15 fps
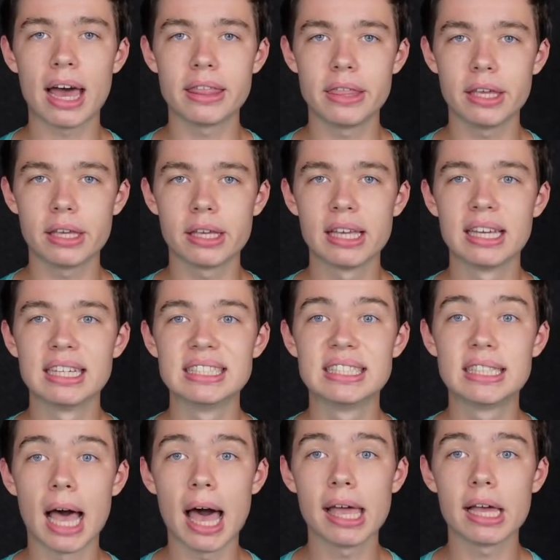I think
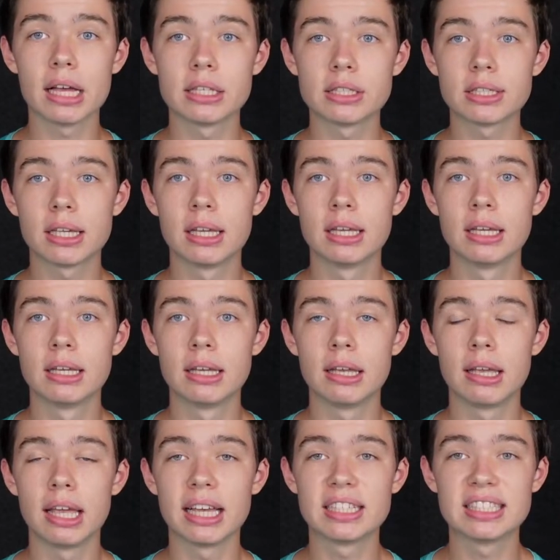Zion's
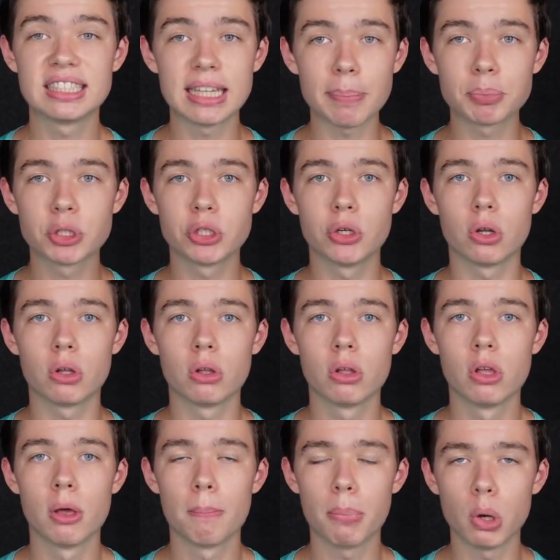exceptional
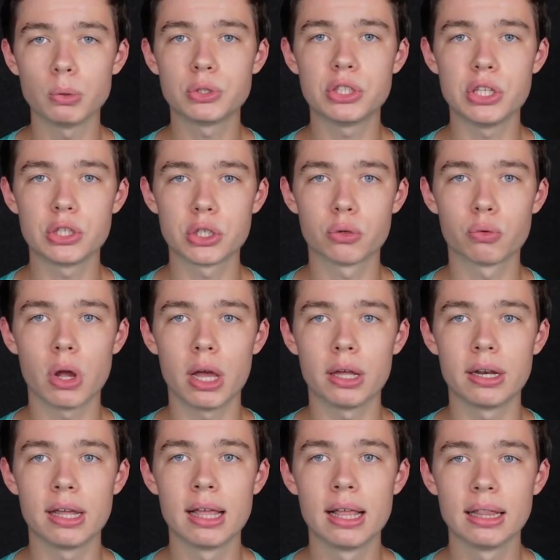postseason
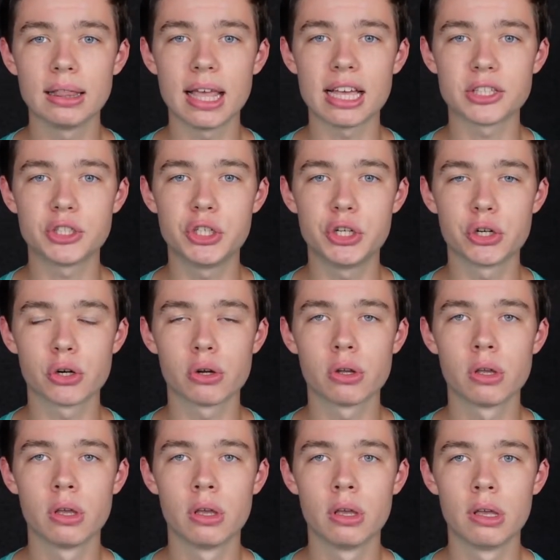run last year
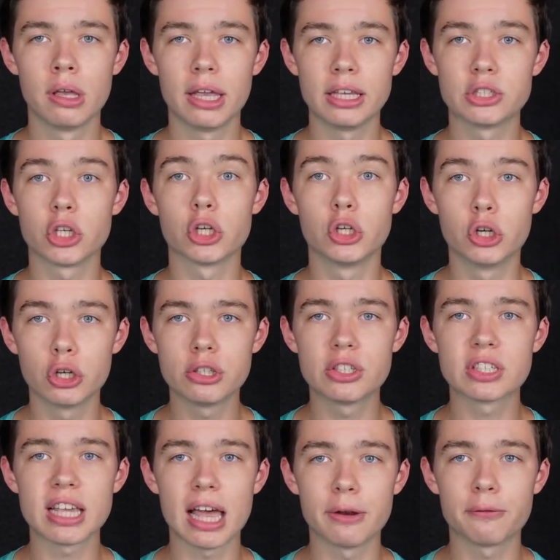is a good
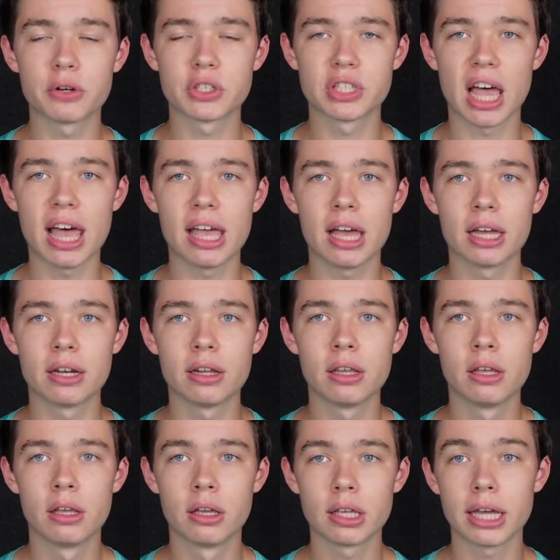sign for Zion.
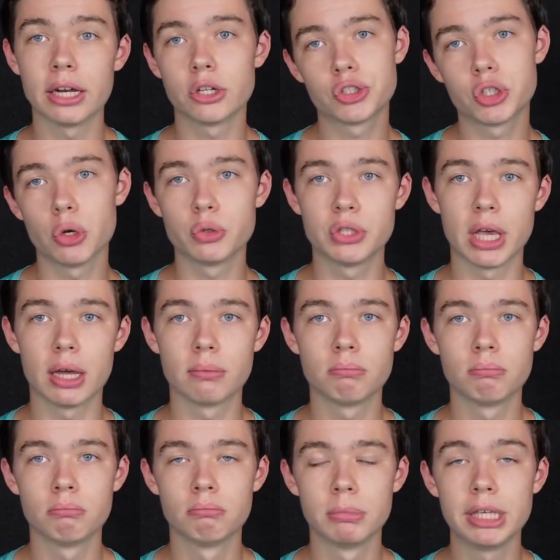Kind of shows that
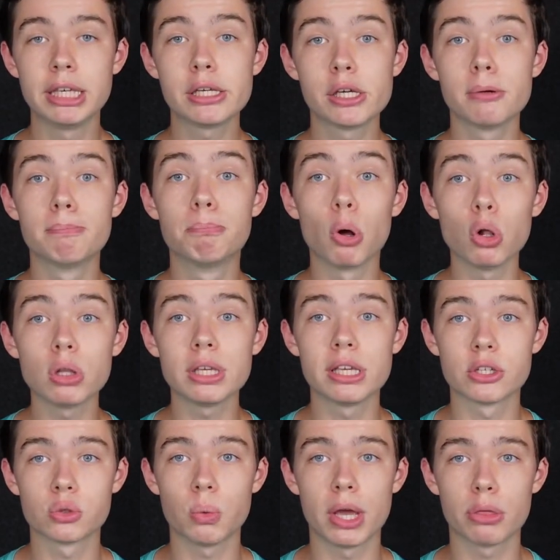he can bully
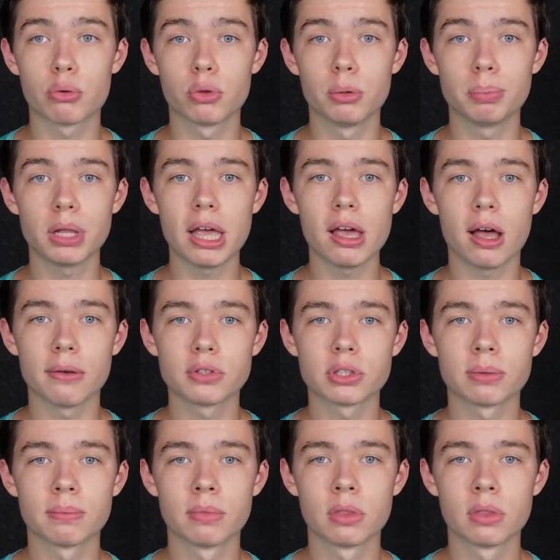his way through the playoffs.